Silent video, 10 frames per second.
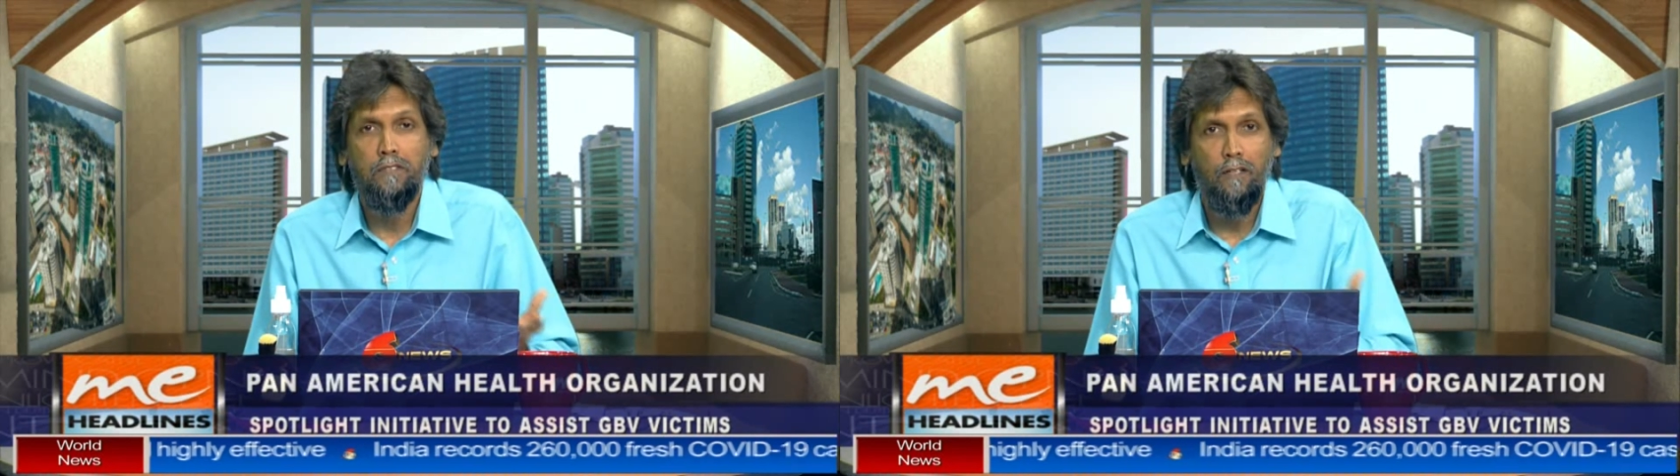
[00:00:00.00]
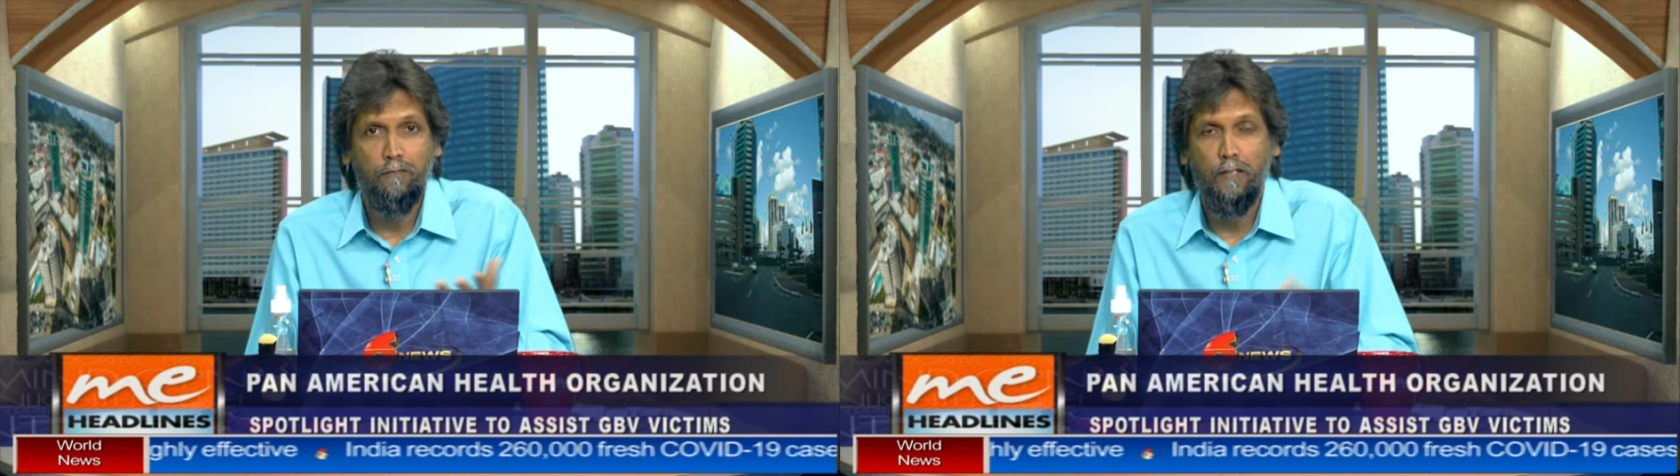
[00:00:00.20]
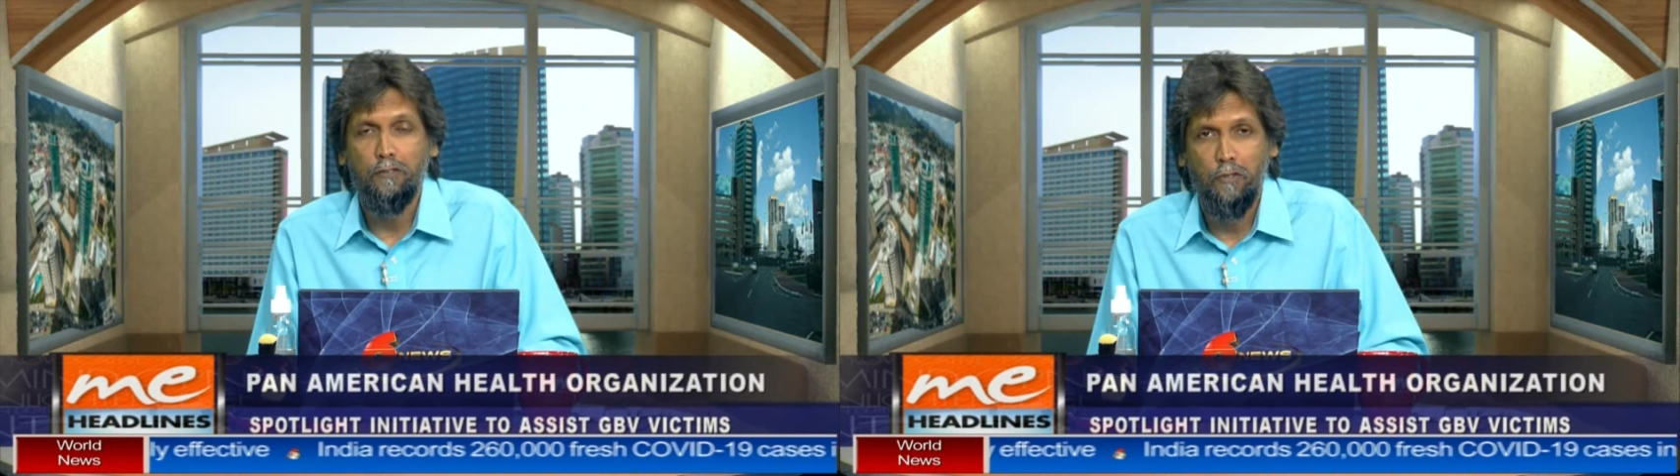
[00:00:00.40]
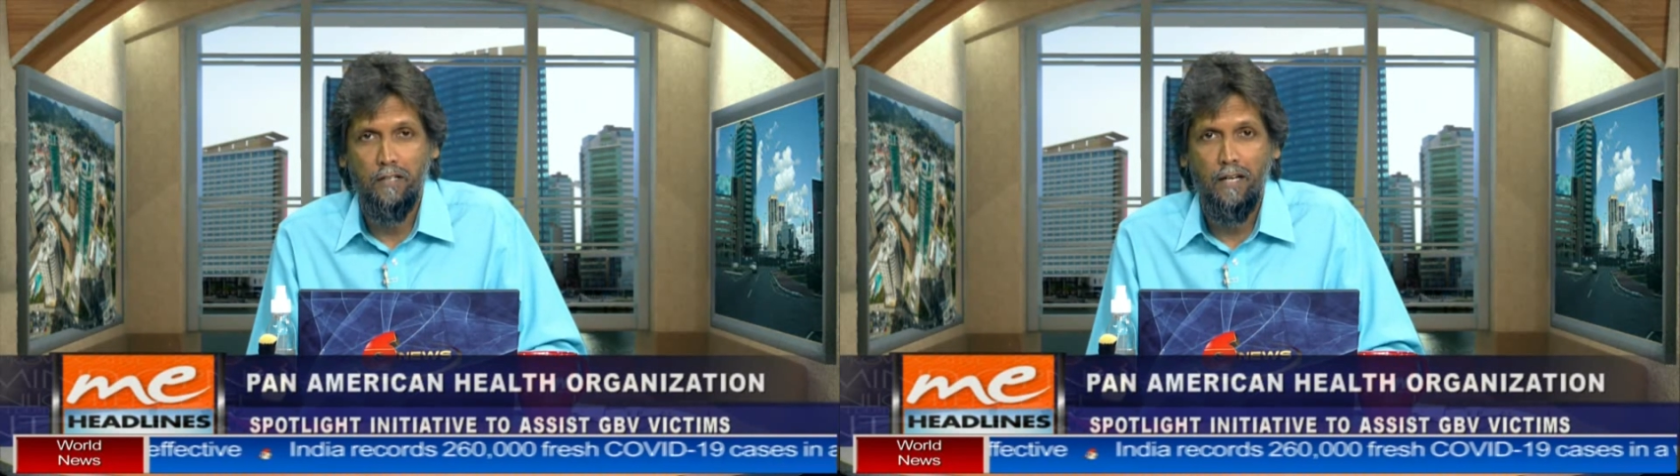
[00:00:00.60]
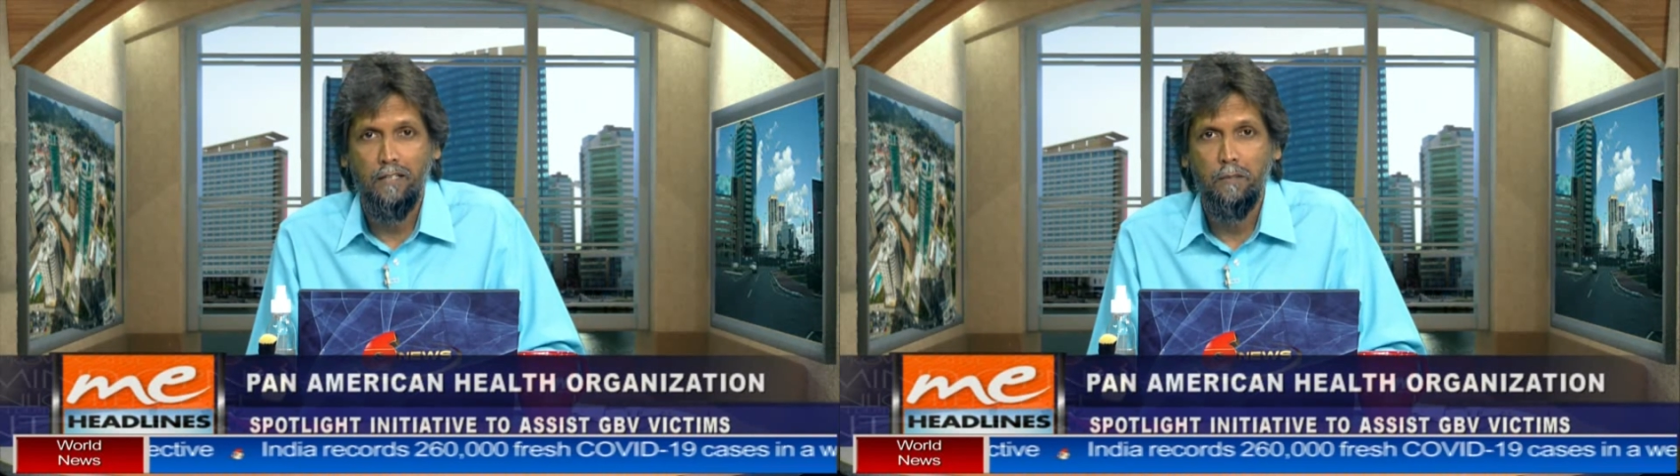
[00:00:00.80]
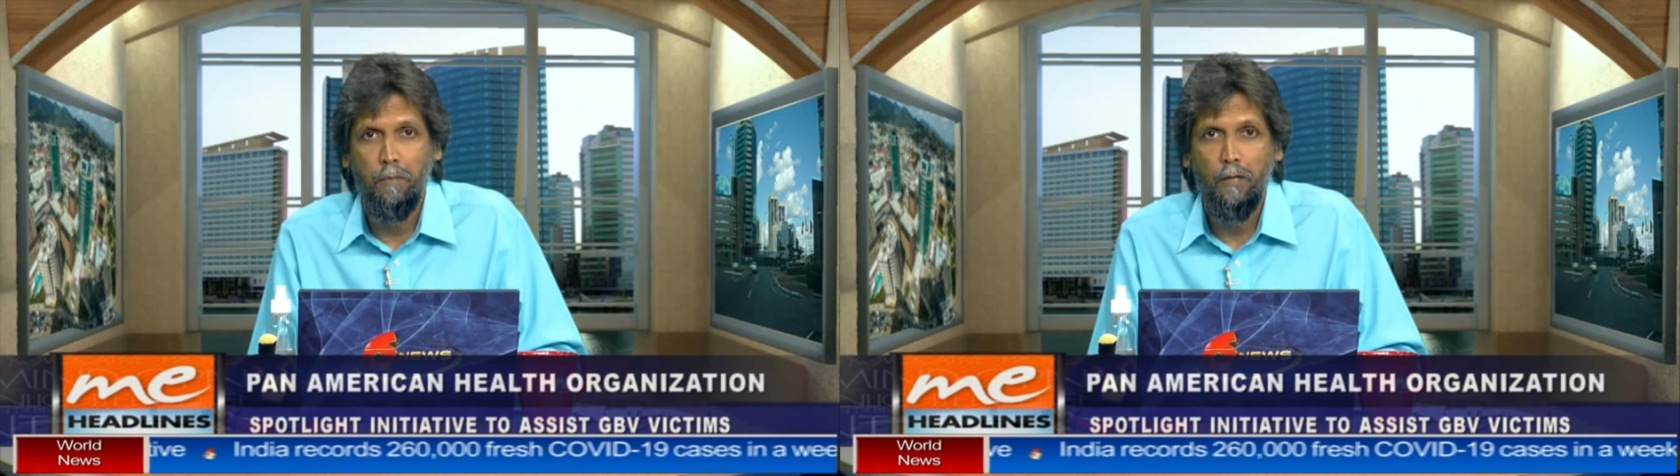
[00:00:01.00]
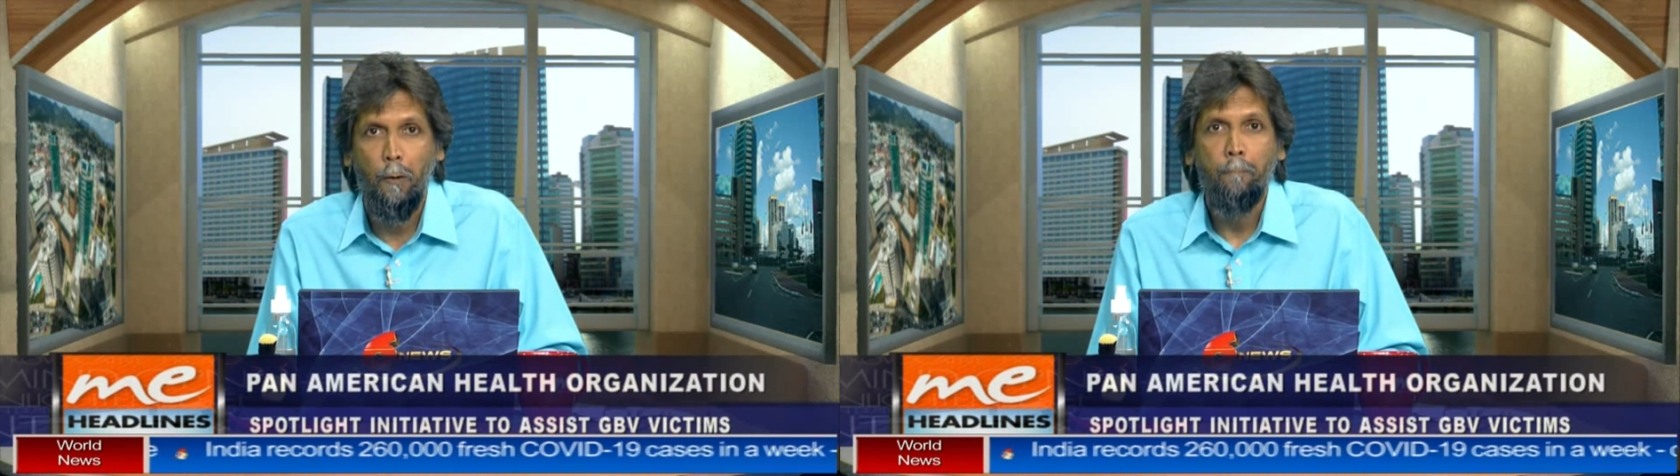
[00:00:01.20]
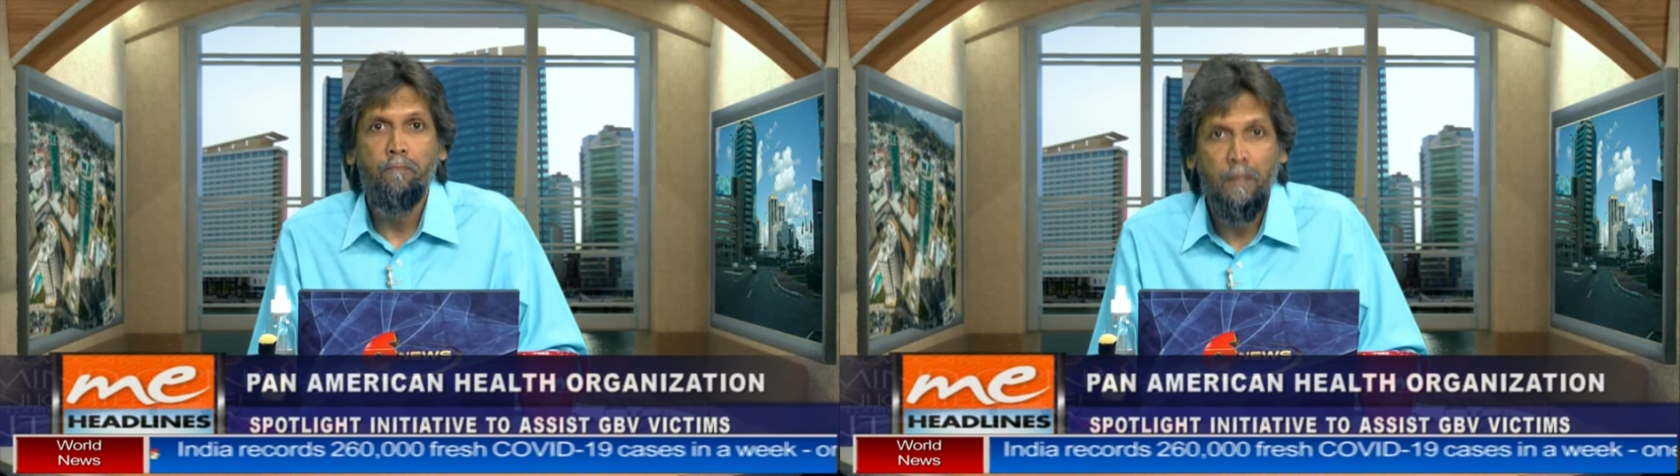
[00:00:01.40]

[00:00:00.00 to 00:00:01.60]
of Trinidad and Tobago